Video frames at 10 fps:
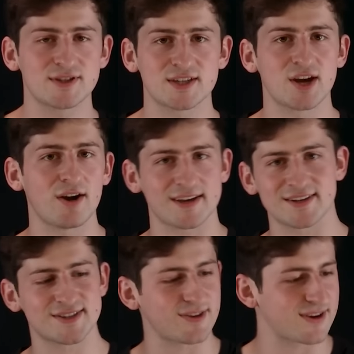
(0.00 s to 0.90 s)
to talk
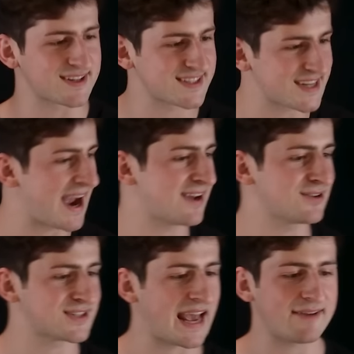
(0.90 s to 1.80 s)
in a certain
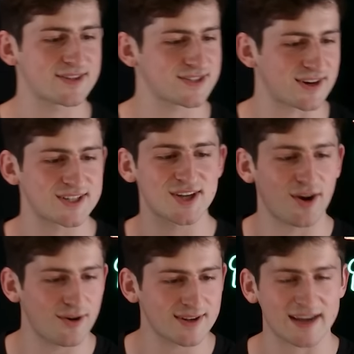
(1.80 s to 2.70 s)
style, to have a certain
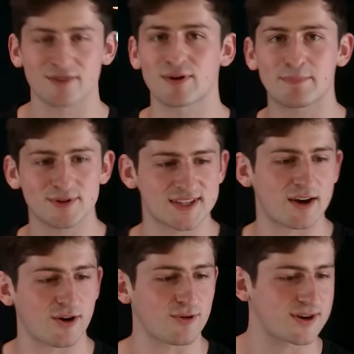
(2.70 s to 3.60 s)
tone that could
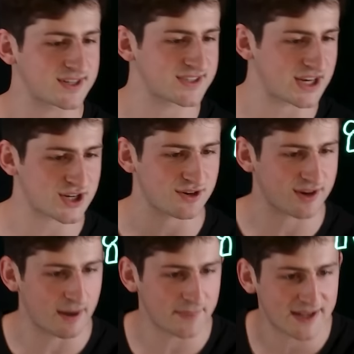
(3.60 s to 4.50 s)
represent our organization or
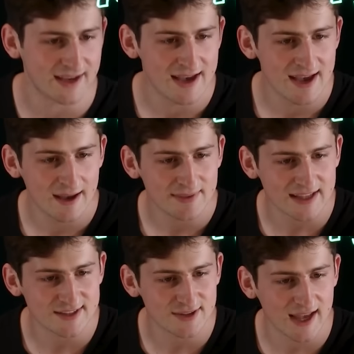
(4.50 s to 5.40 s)
company.
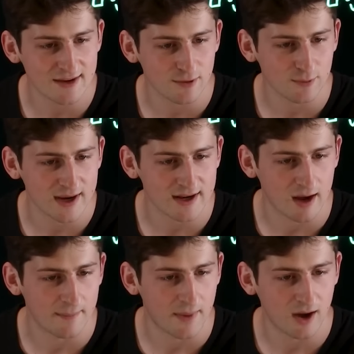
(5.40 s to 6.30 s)
And so then when
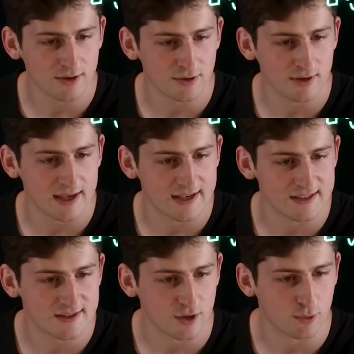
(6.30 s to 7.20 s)
a model
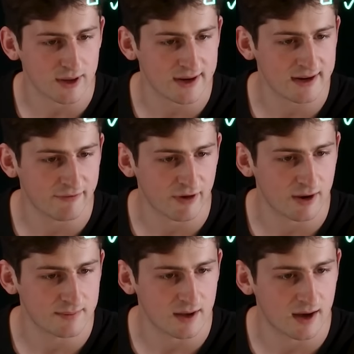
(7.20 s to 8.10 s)
is queried
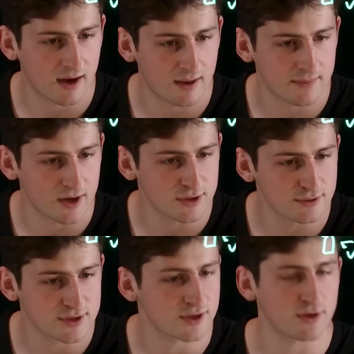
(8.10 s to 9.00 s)
from a
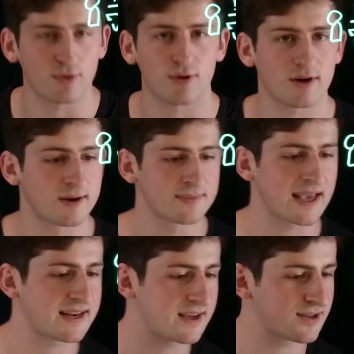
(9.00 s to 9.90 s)
user or
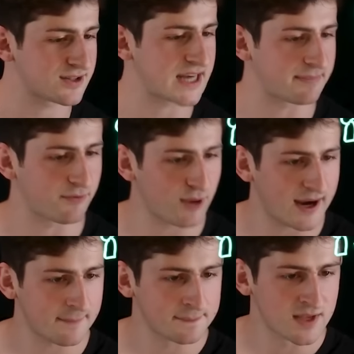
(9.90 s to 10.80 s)
any other type of
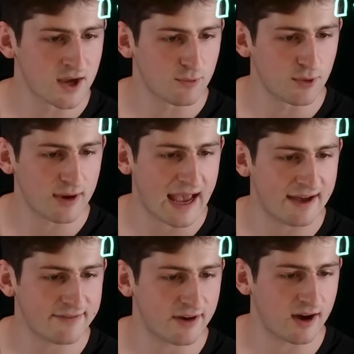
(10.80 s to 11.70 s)
way, we'll
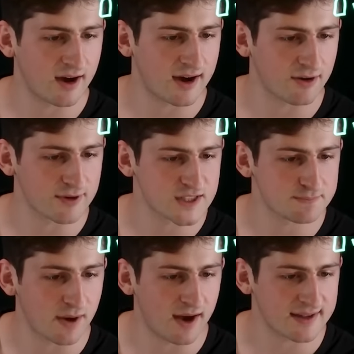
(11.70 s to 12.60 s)
have a
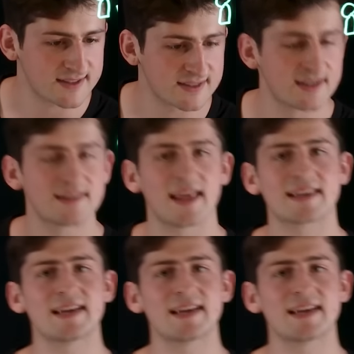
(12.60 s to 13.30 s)
response that